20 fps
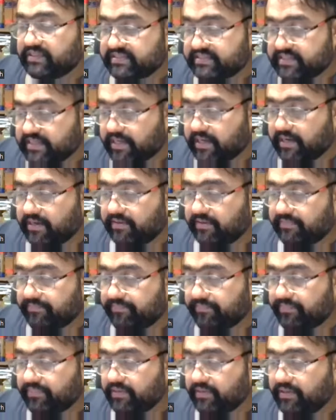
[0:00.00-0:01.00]
Second,
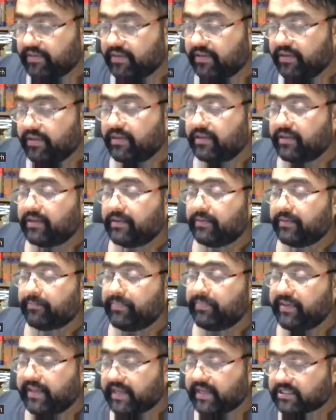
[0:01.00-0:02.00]

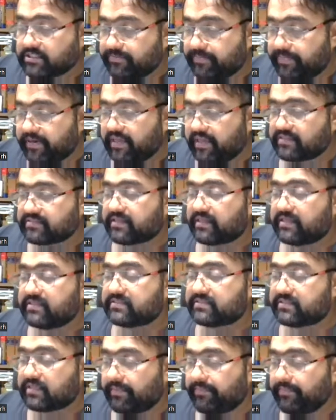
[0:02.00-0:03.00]
be expressed
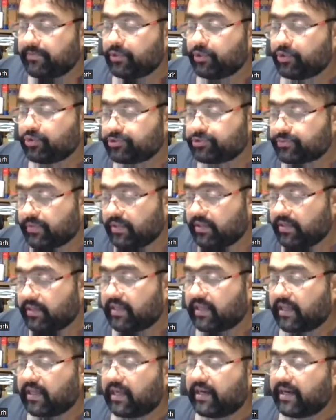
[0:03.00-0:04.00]
in some usual
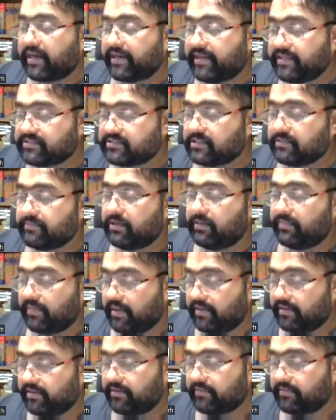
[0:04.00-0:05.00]
and reasonable
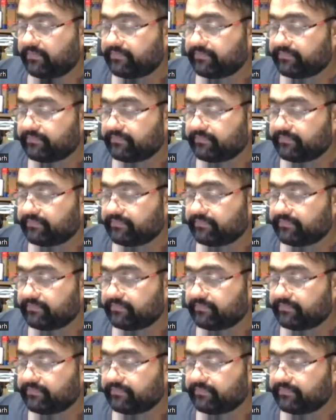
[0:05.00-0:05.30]
manner.